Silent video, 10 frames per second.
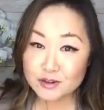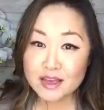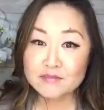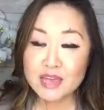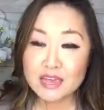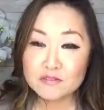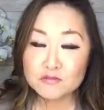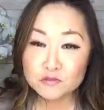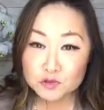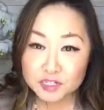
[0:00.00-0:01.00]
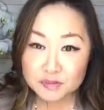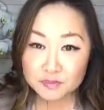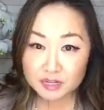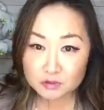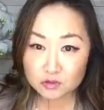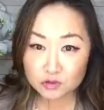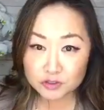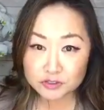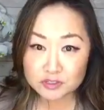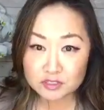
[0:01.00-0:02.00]
have a free makeup
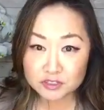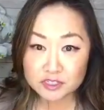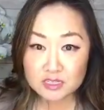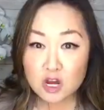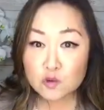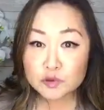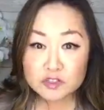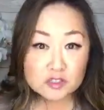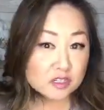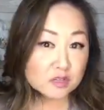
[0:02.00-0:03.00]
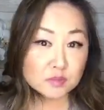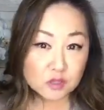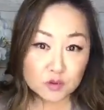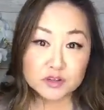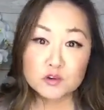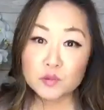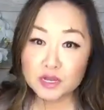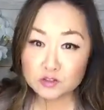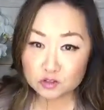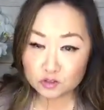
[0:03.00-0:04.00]
tutorial series, which is going to be going
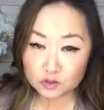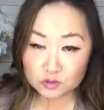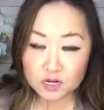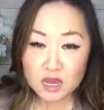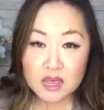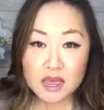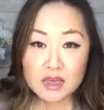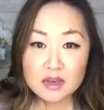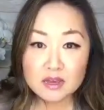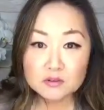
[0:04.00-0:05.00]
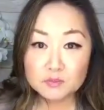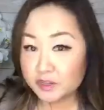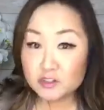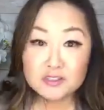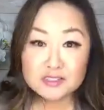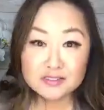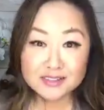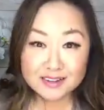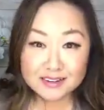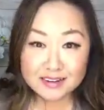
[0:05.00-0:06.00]
away soon. But you can still
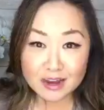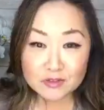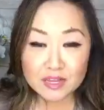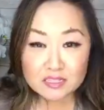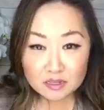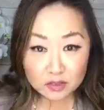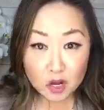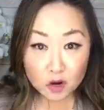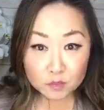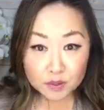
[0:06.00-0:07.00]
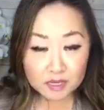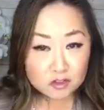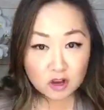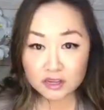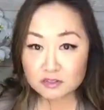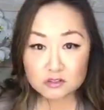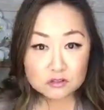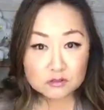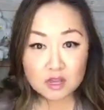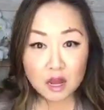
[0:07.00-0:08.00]
get it now. That's on the homepage. All you have to do
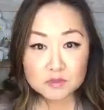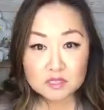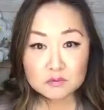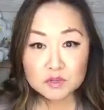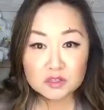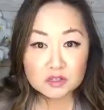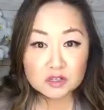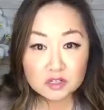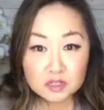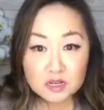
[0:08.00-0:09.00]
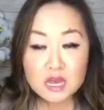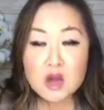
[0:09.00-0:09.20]
is opt in with a good